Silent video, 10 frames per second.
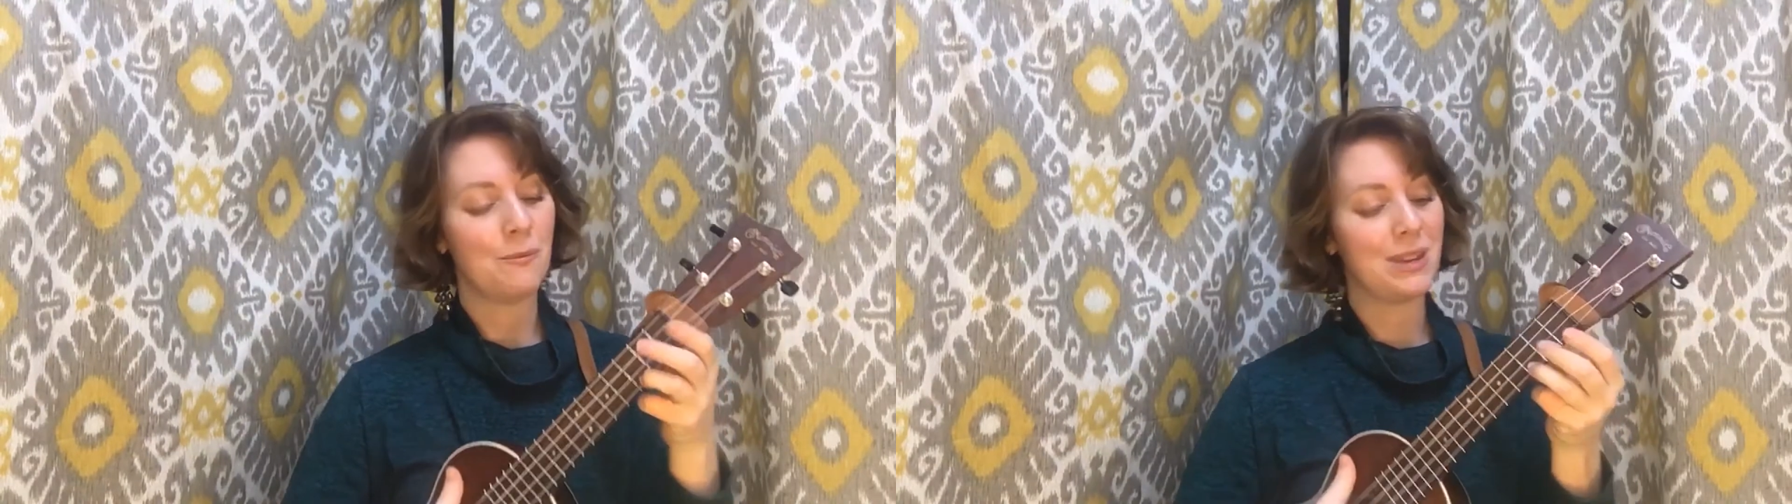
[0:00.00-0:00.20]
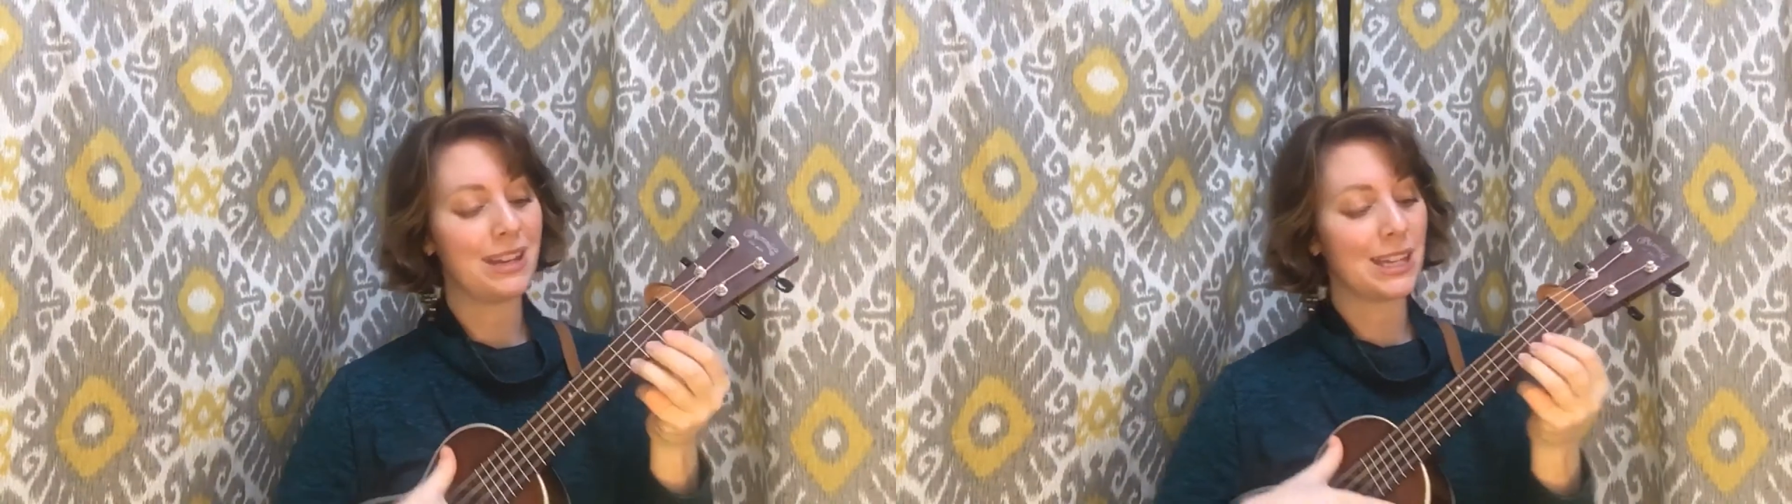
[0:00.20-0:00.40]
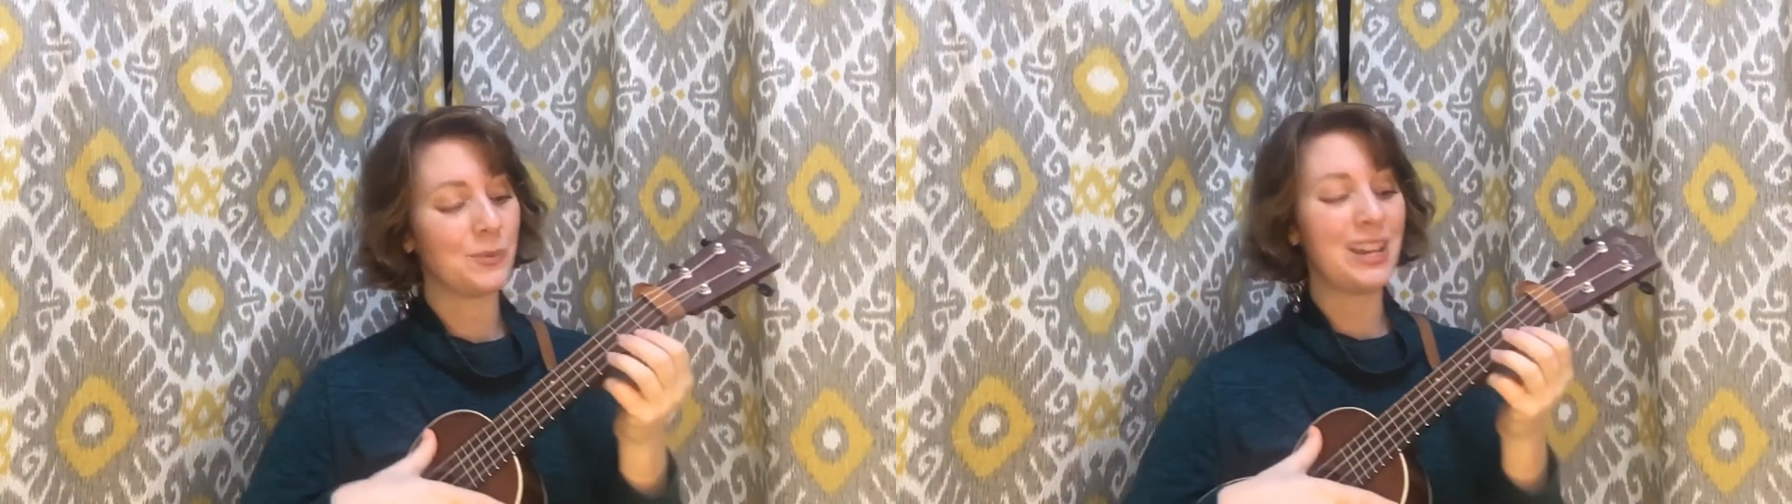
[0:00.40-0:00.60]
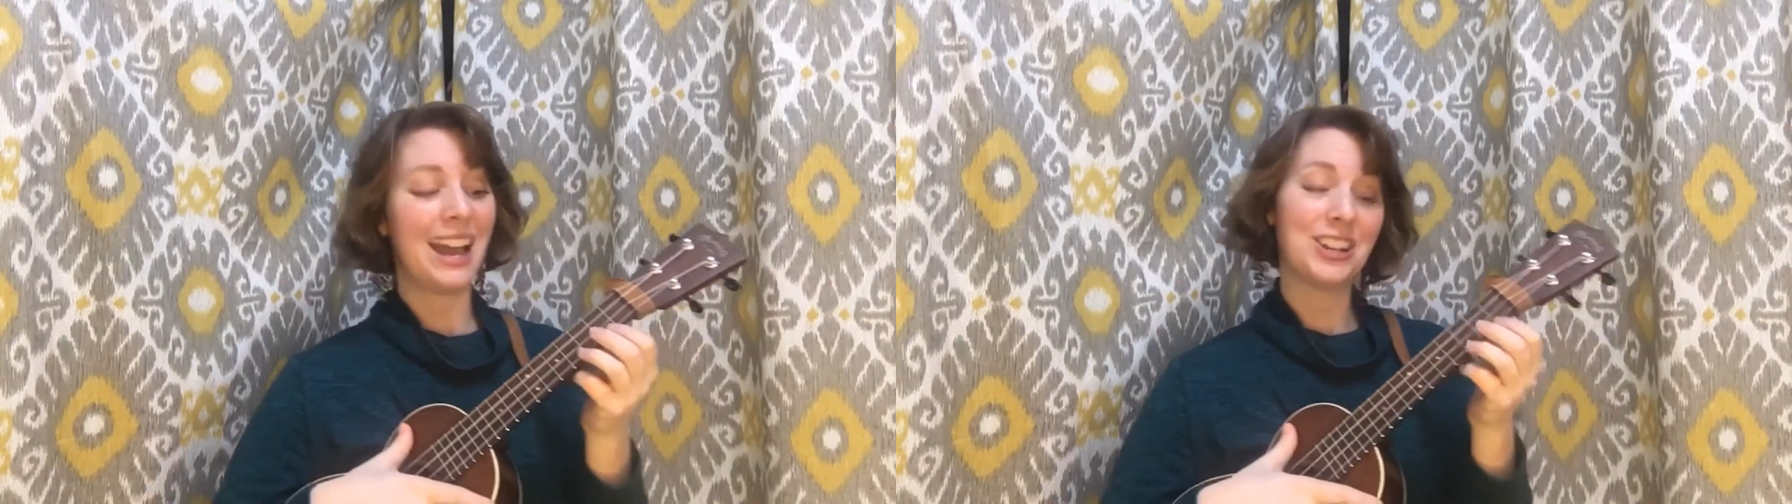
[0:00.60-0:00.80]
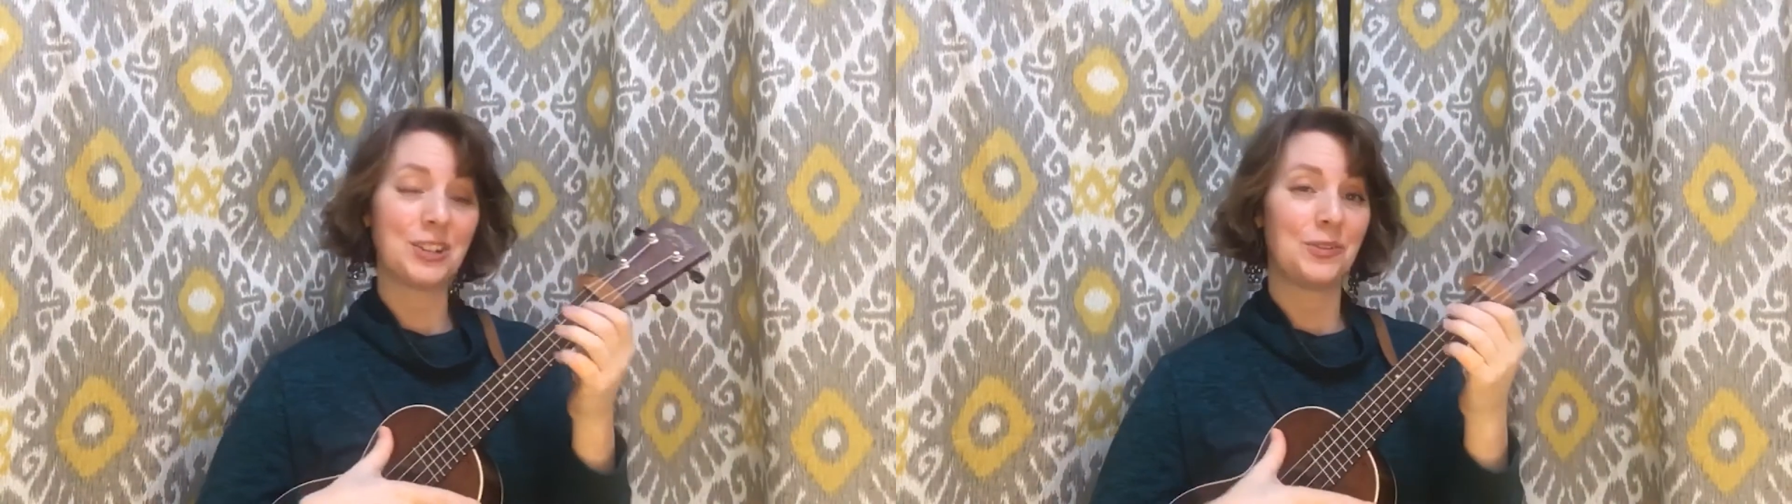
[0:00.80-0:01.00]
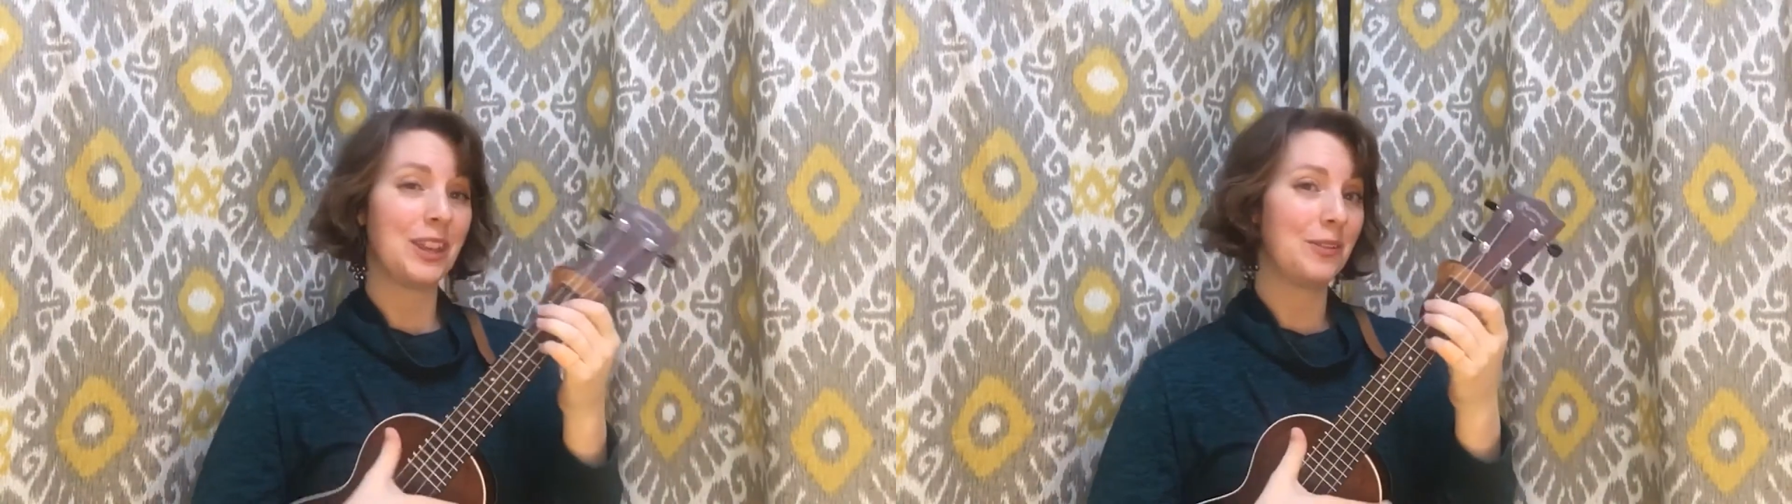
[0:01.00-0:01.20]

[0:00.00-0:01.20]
because we actually really